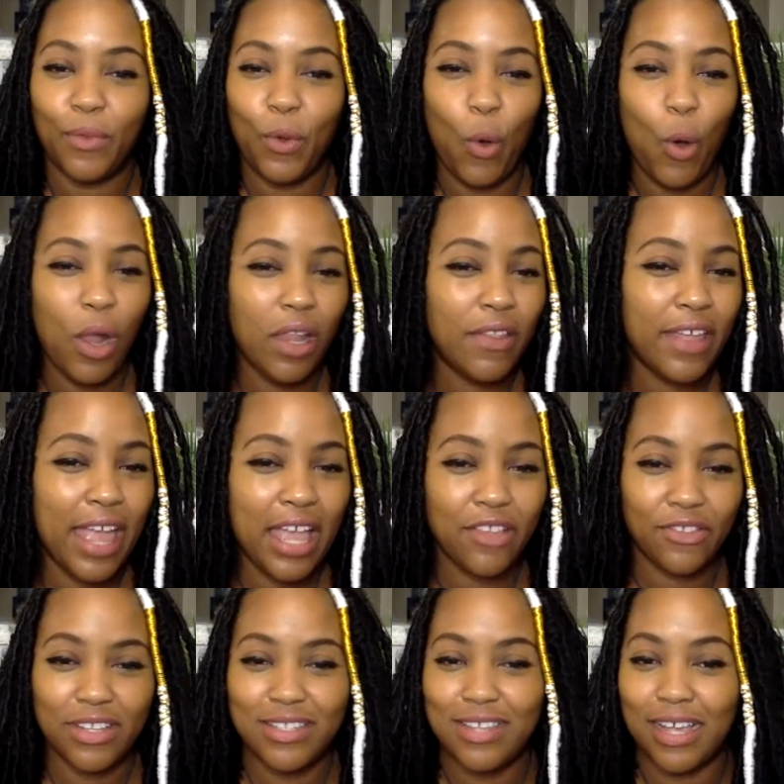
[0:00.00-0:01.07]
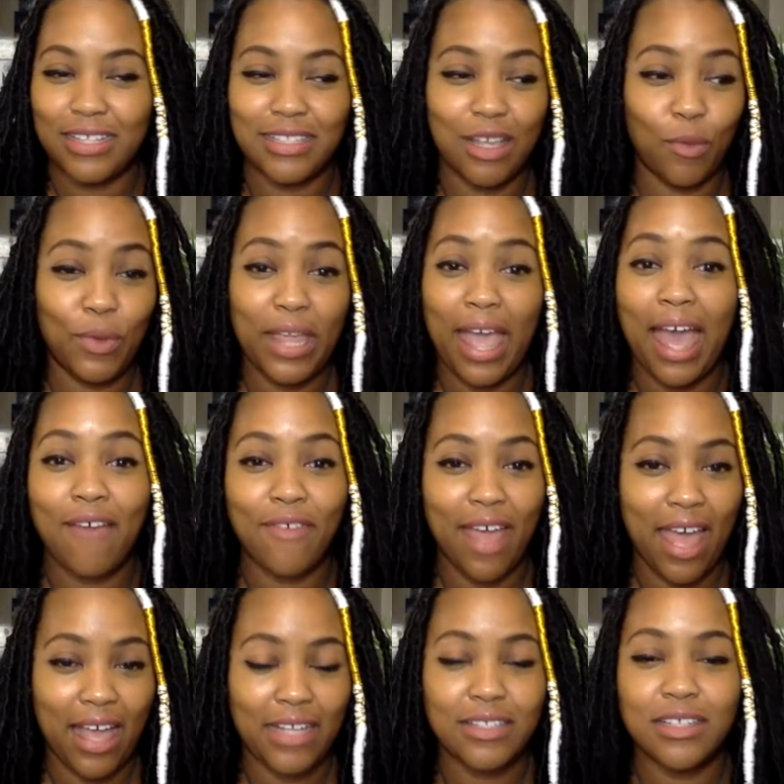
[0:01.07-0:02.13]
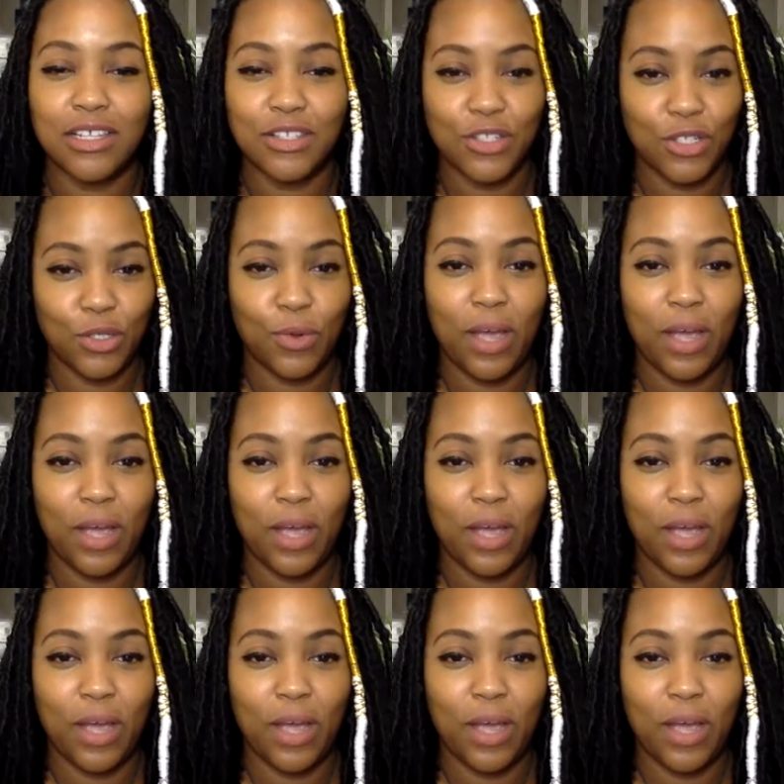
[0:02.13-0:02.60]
All of the ancient texts that we have access to,